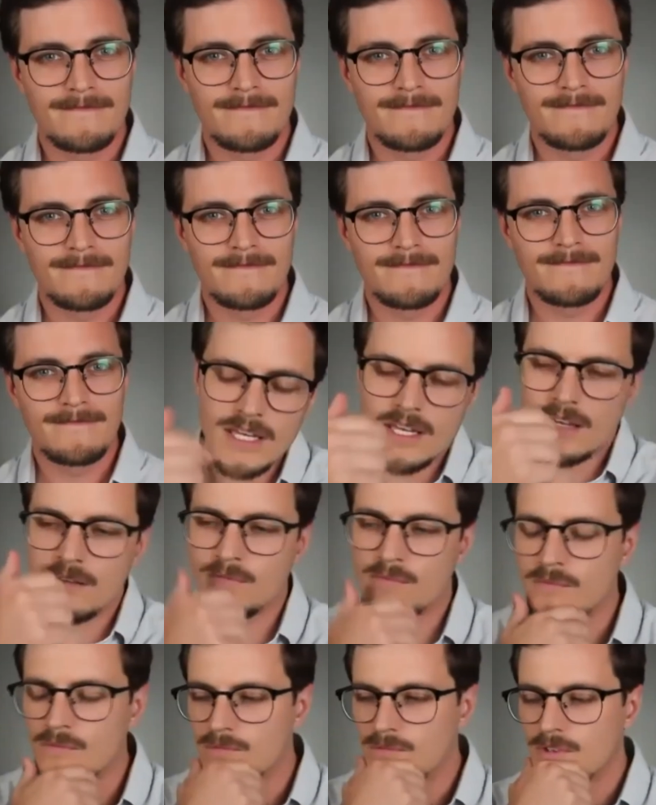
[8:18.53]
Sid,
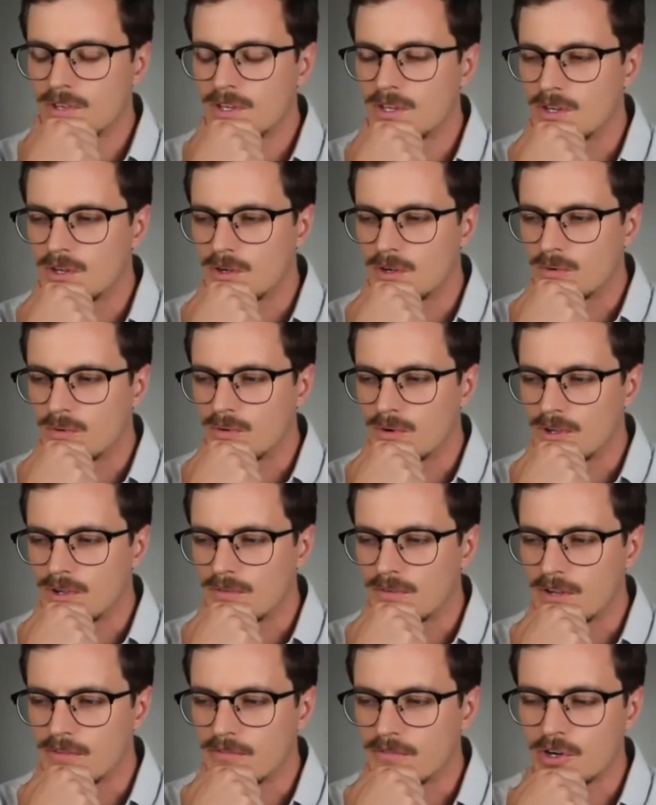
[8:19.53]

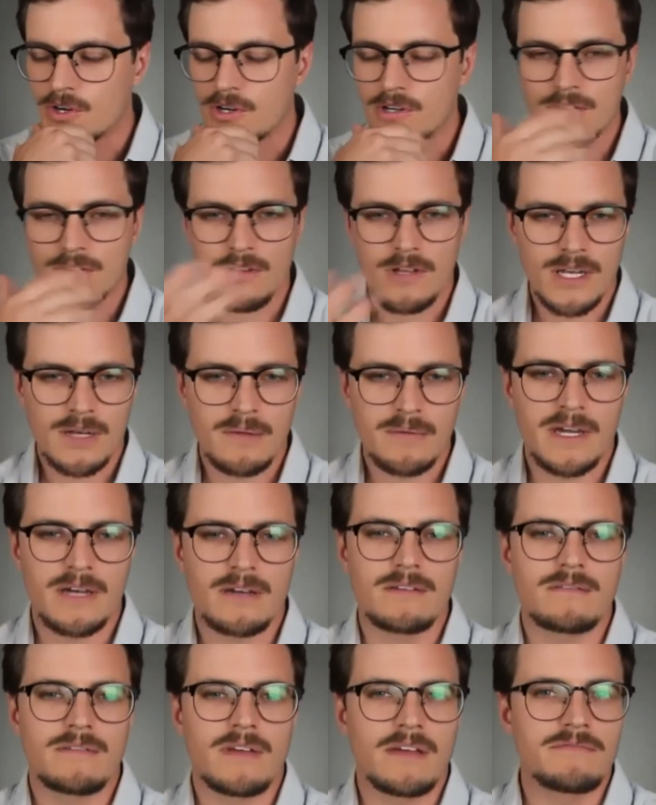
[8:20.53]
I've heard a lot about
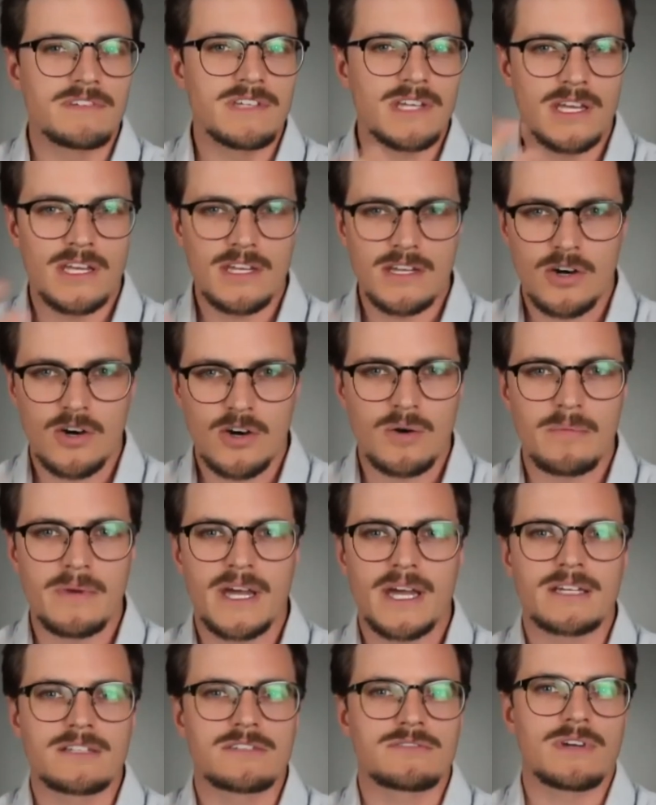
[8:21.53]
FDA
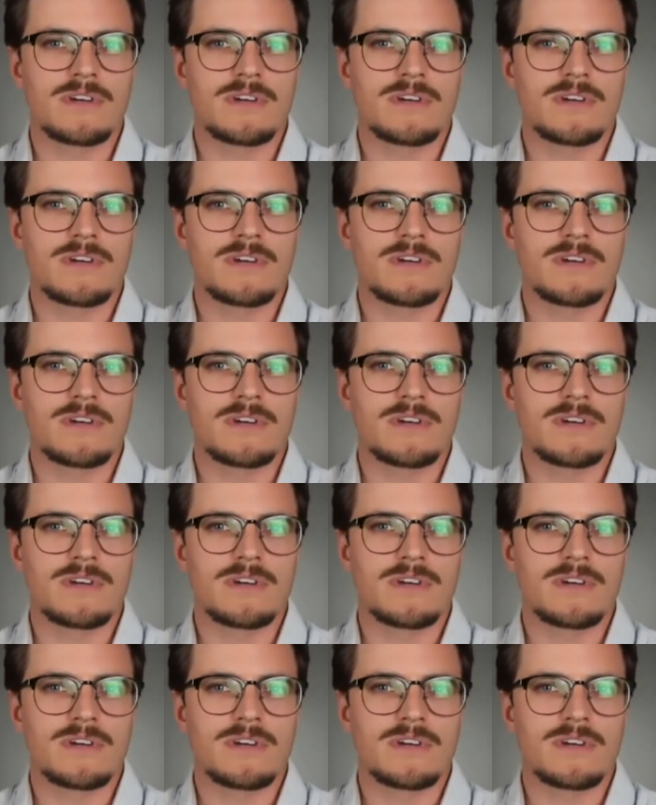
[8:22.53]
callbacks, right?